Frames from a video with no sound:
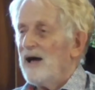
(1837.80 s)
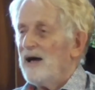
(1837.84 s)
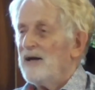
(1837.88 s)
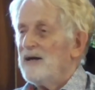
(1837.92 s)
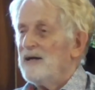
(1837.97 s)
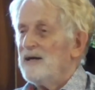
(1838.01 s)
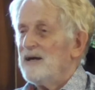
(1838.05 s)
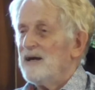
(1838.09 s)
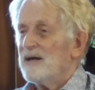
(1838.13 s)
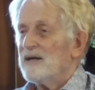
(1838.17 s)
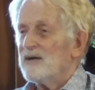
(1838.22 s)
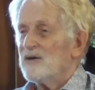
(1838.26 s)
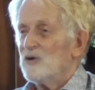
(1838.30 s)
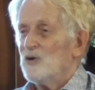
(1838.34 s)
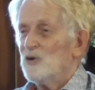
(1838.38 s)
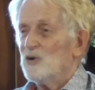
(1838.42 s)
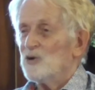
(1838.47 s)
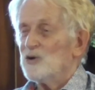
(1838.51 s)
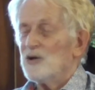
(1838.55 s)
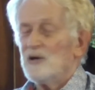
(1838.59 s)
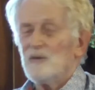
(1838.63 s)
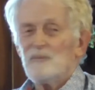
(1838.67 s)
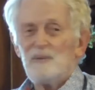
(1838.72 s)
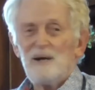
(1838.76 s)
any
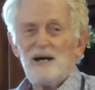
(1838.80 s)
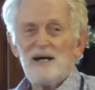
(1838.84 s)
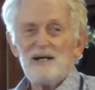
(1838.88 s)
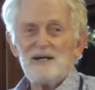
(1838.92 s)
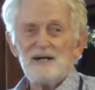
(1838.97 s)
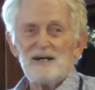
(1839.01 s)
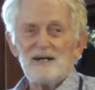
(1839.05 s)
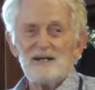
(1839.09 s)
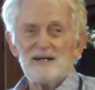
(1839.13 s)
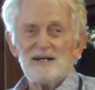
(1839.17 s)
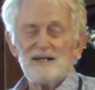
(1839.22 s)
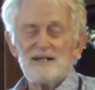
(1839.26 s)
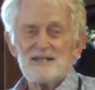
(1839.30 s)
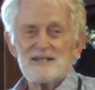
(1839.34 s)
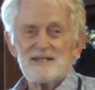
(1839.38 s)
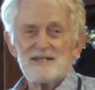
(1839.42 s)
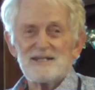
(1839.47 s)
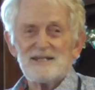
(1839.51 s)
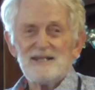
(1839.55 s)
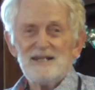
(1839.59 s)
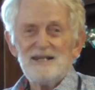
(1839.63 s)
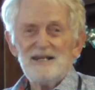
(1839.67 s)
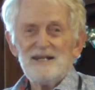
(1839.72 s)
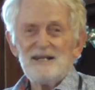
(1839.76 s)
good and bad
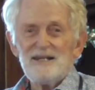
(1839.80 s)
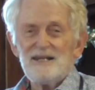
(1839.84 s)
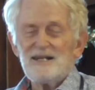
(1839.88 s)
highlights.